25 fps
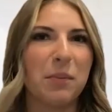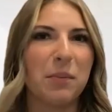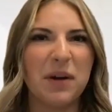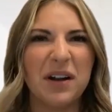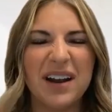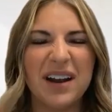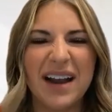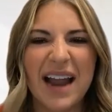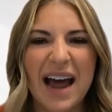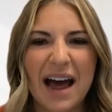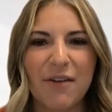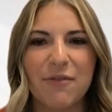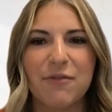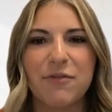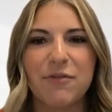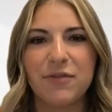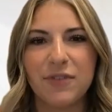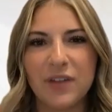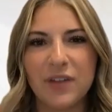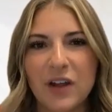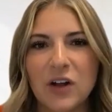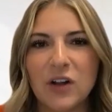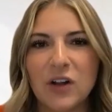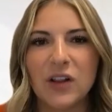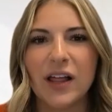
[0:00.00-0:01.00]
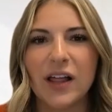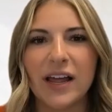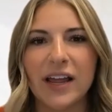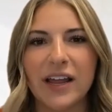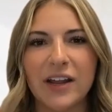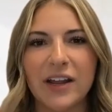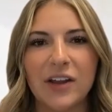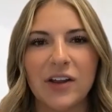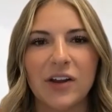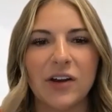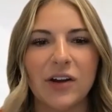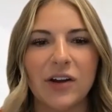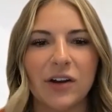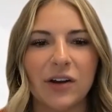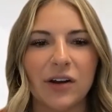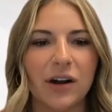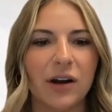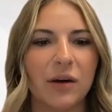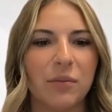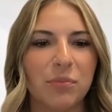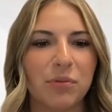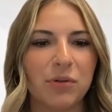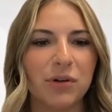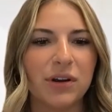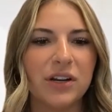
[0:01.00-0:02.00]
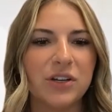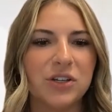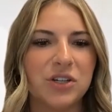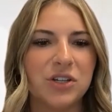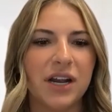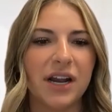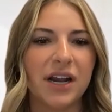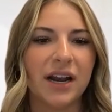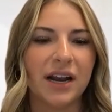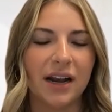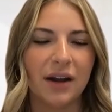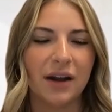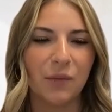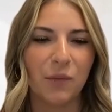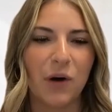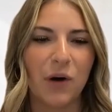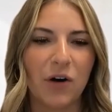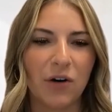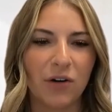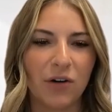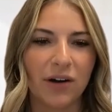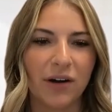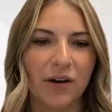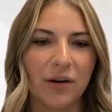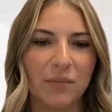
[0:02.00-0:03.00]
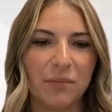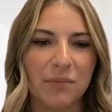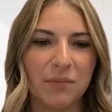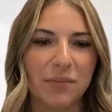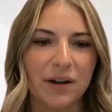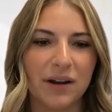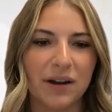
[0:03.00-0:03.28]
but not feel like you're appreciated and welcome.